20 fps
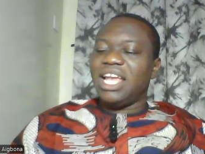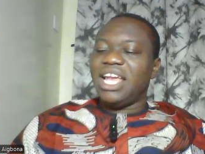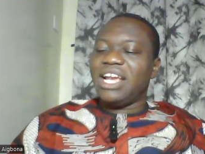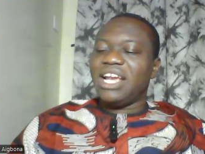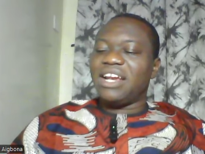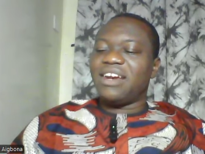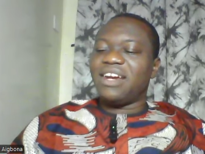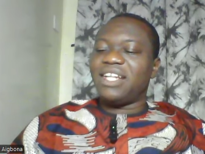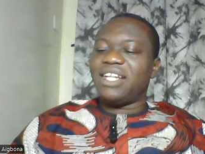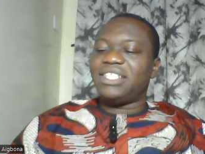
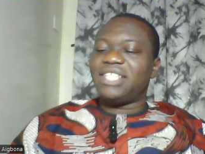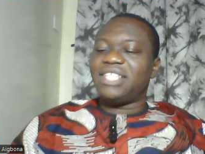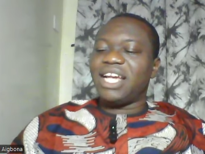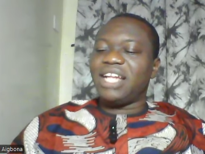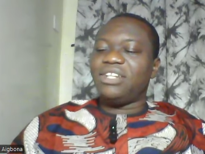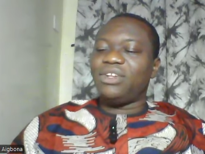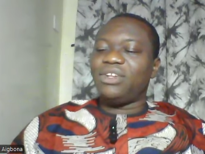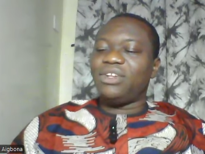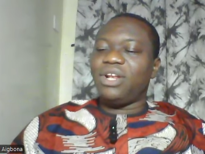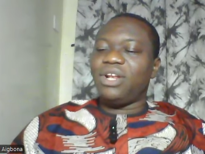a
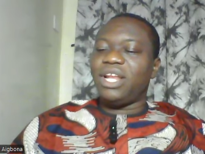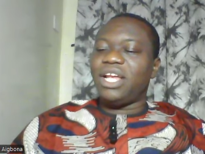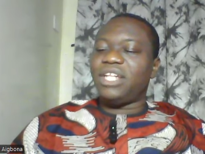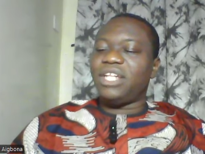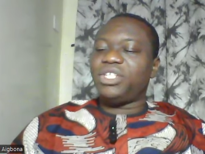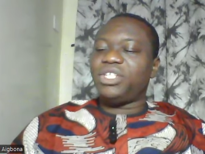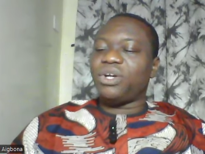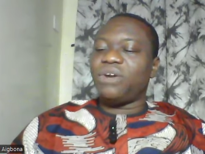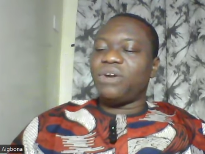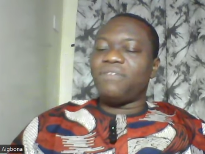greater
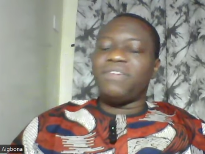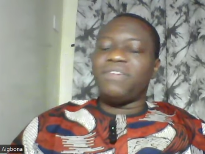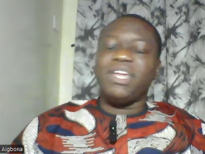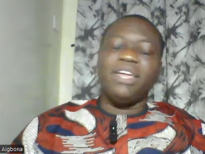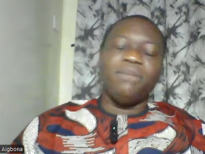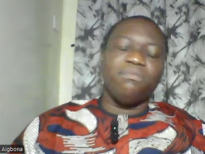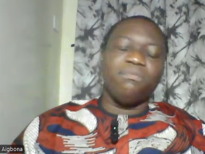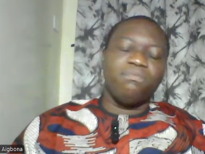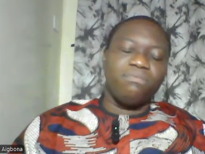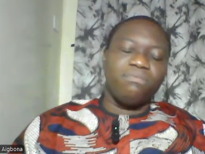knowledge of
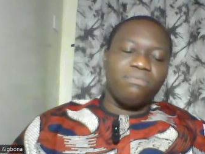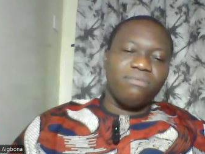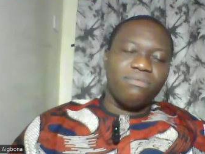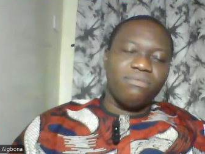Him.